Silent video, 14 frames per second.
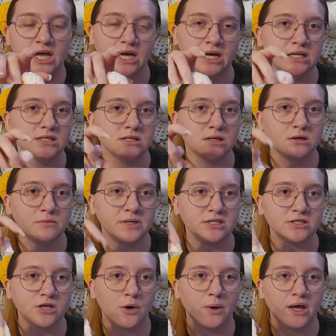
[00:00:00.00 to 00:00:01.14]
there's a little bit of
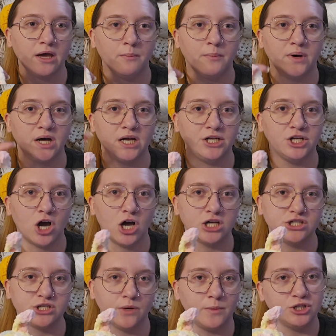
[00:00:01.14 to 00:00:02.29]
sewing, but not
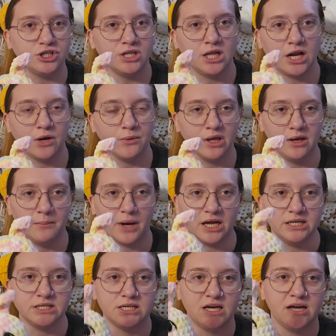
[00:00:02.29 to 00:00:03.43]
so much that I really
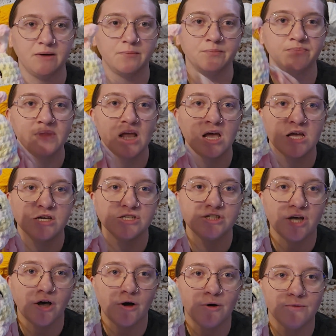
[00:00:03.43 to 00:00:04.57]
minded it.
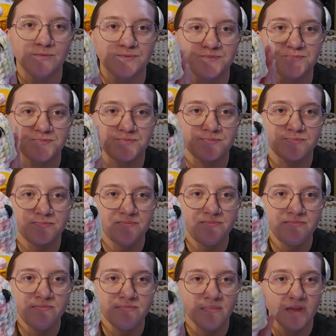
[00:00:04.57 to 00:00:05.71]
So
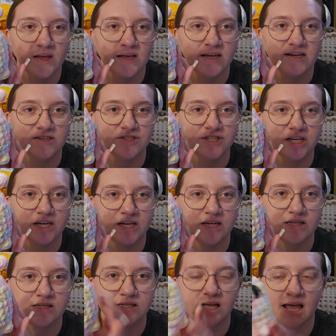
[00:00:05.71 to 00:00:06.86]
here she
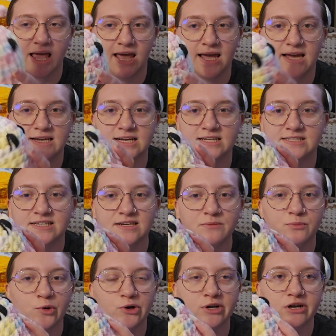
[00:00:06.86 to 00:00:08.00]
is, and I did
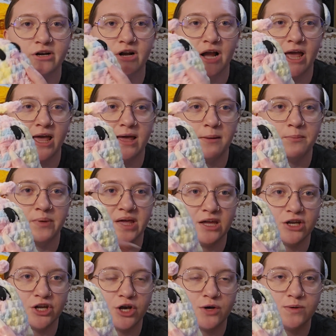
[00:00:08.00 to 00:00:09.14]
embroider a
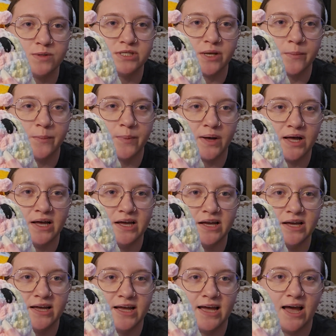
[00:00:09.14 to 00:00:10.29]
pink nose, but
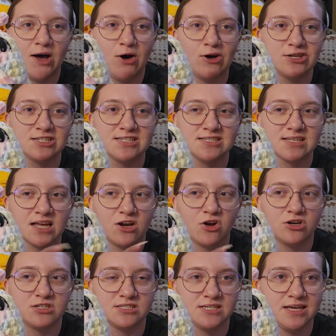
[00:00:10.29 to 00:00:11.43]
honestly it's kind of
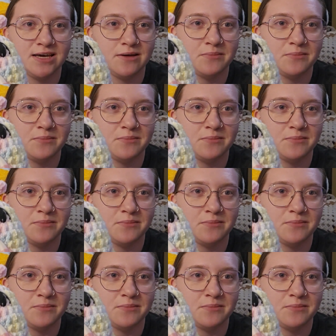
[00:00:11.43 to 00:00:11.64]
hard to see it